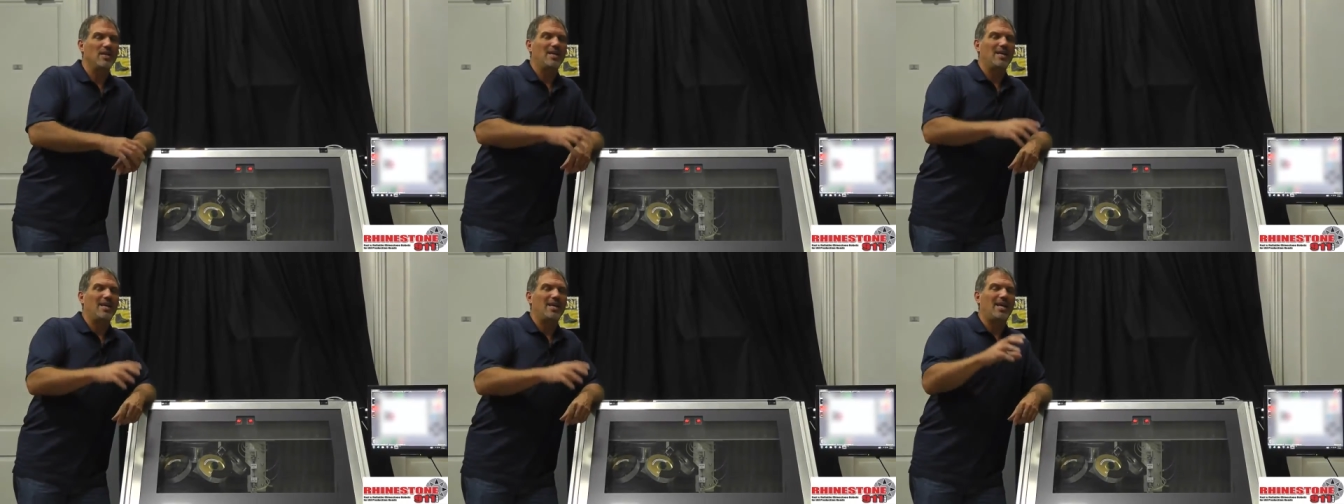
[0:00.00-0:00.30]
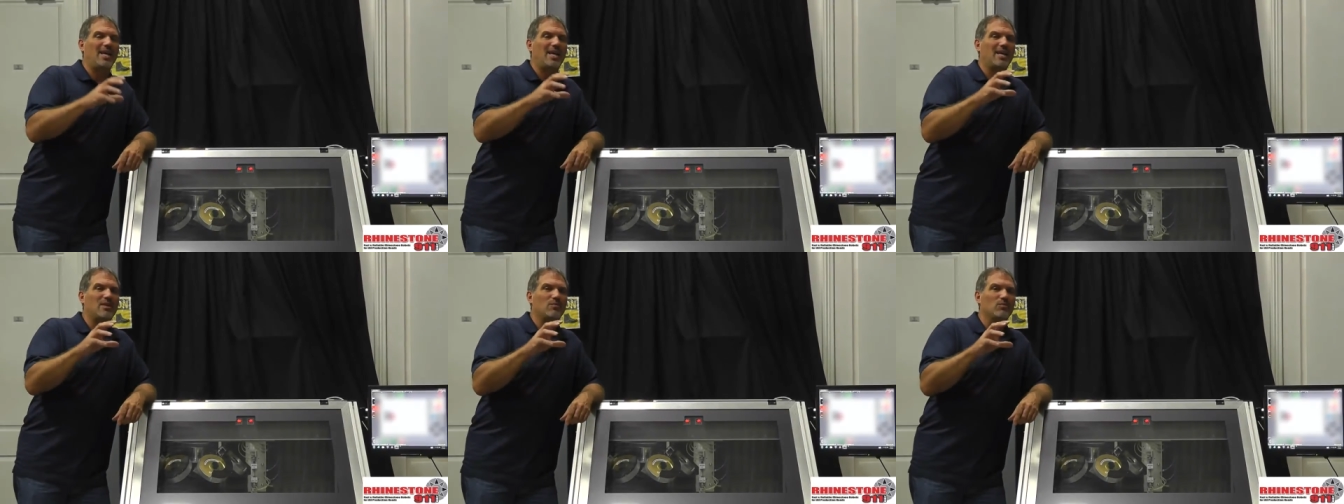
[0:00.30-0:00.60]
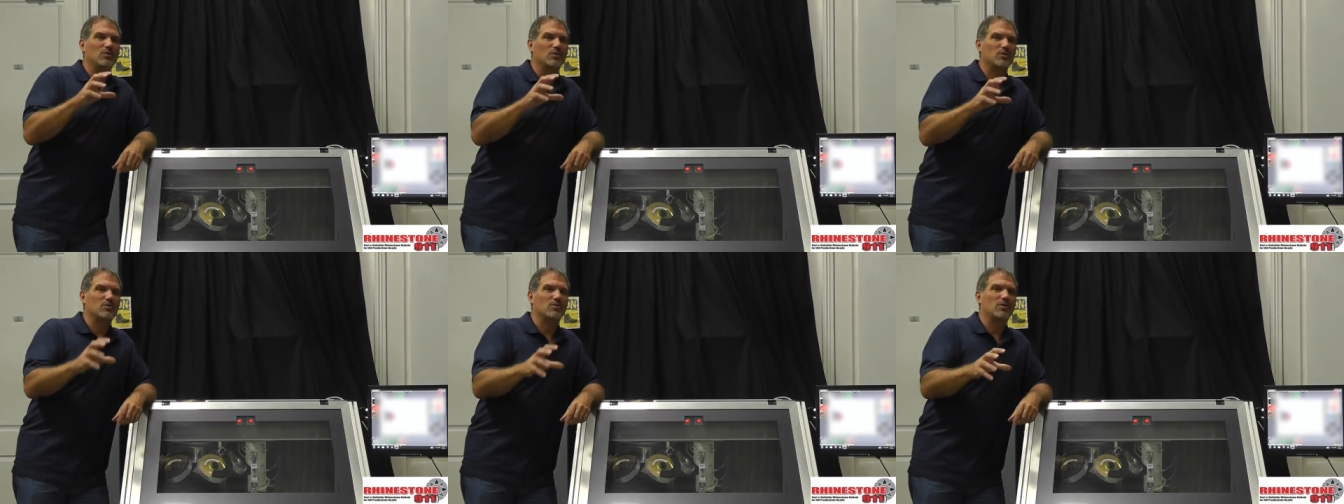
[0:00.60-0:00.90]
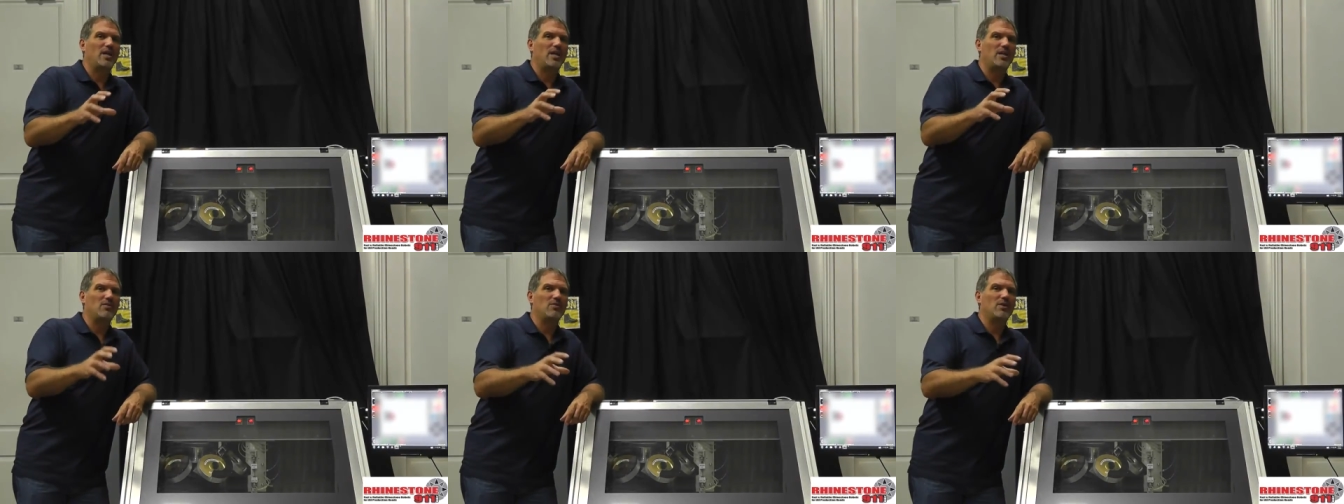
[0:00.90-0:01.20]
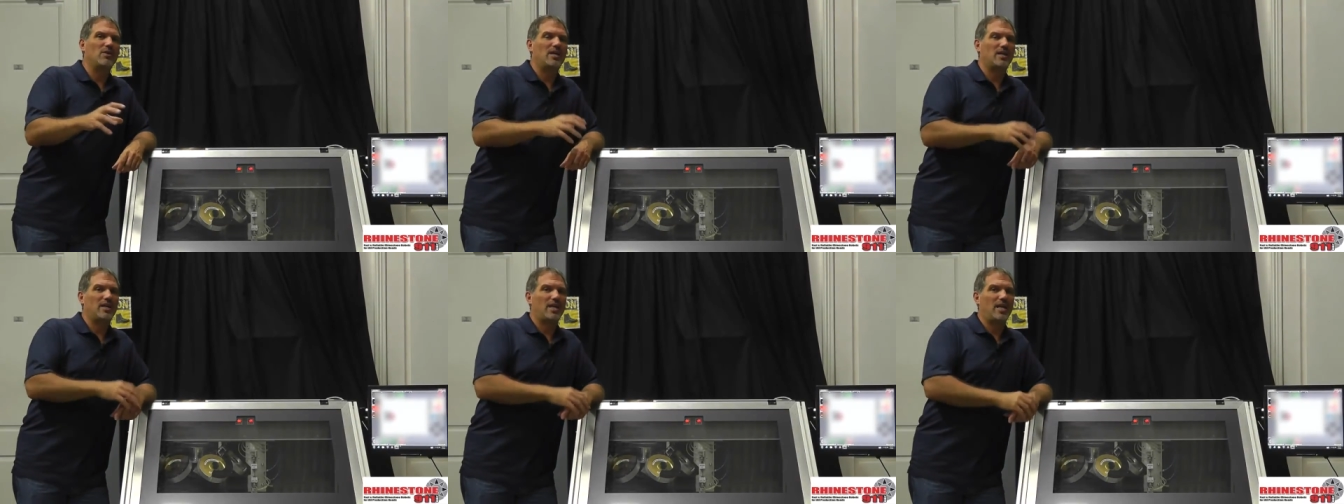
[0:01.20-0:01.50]
and will train you
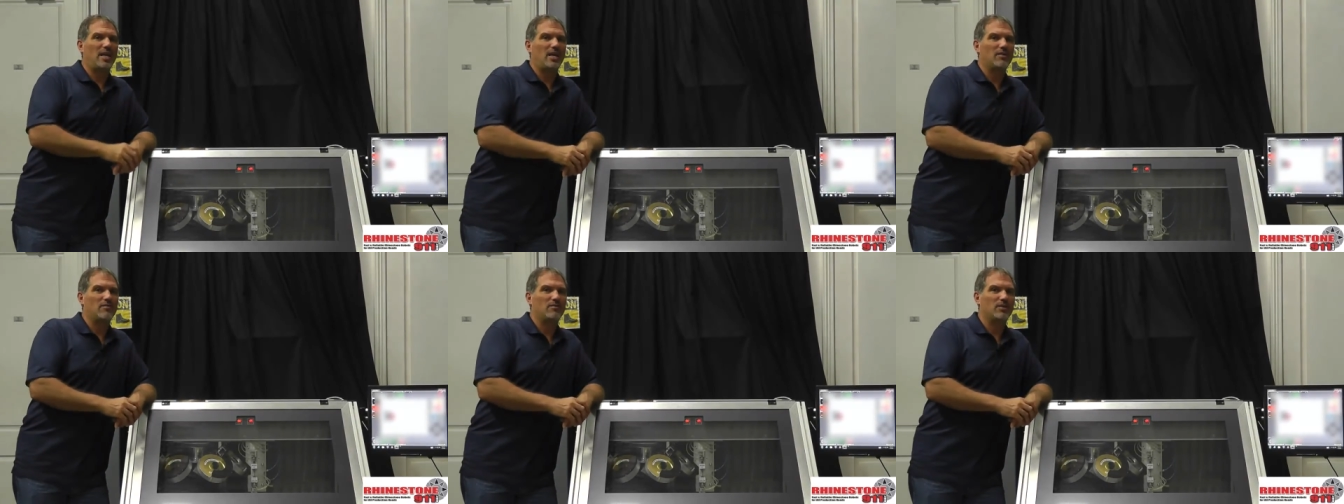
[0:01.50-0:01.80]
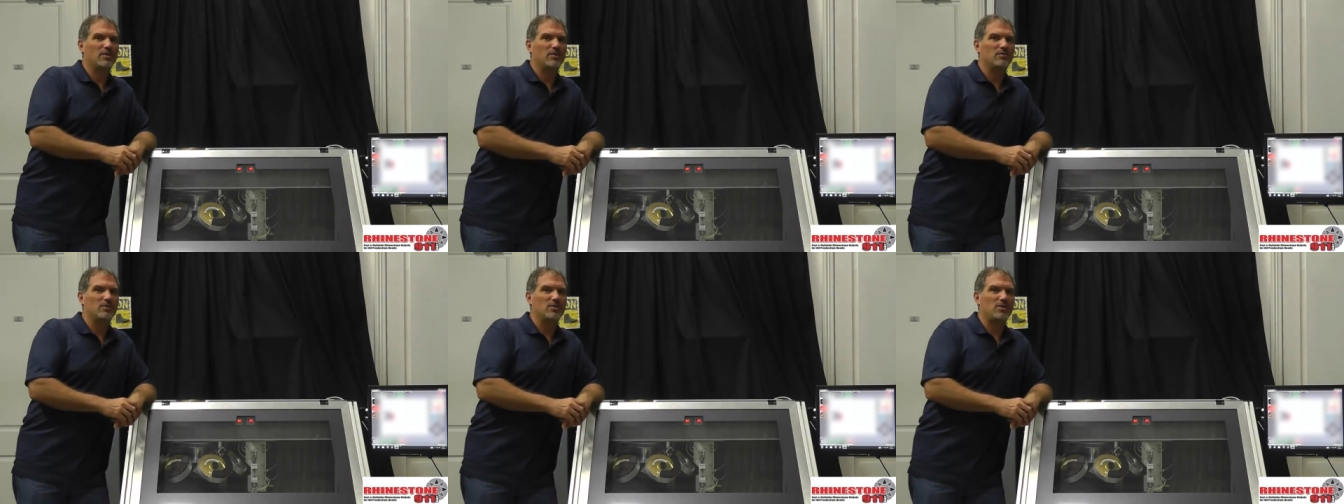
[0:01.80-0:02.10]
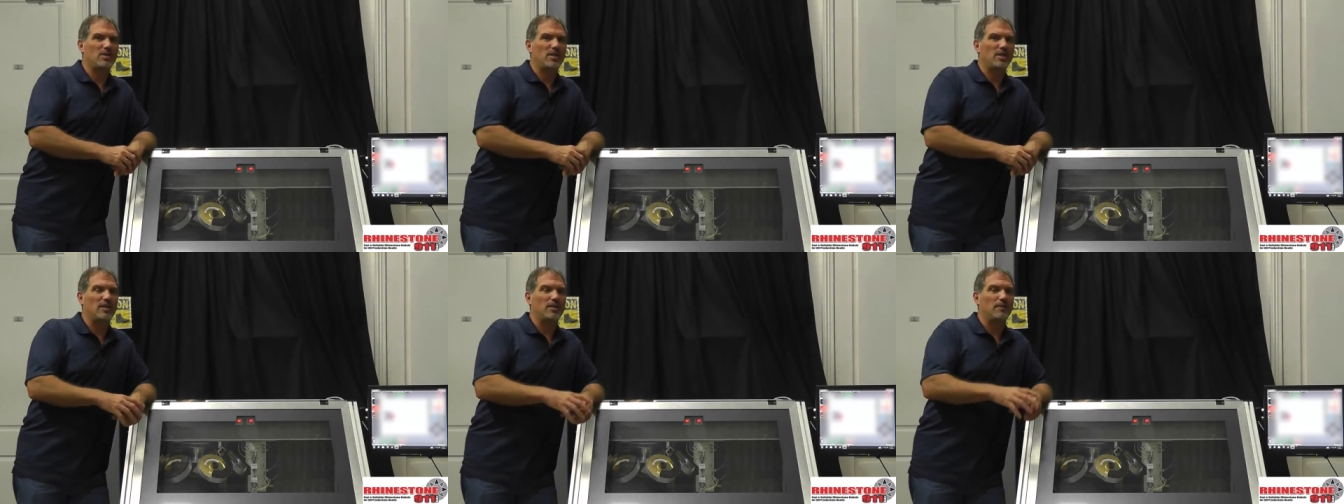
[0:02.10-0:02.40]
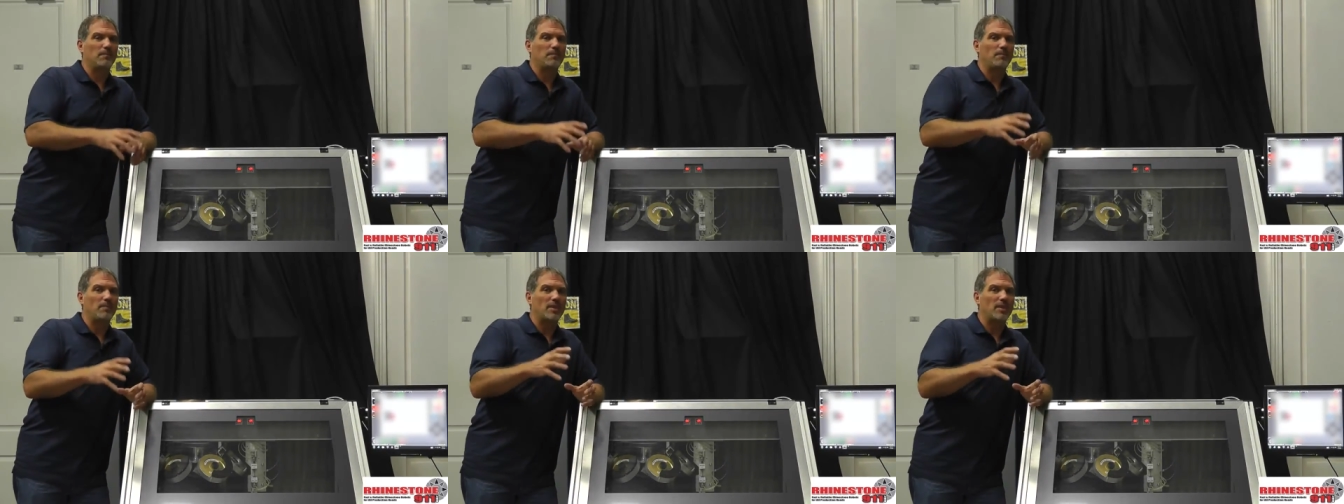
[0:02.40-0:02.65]
how to care for the machine.